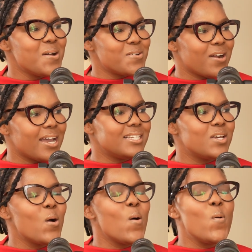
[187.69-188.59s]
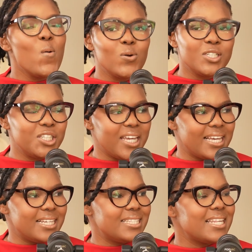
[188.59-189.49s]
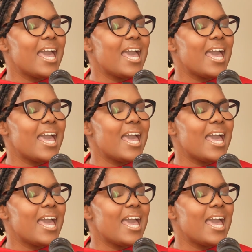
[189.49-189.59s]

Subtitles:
right, who she is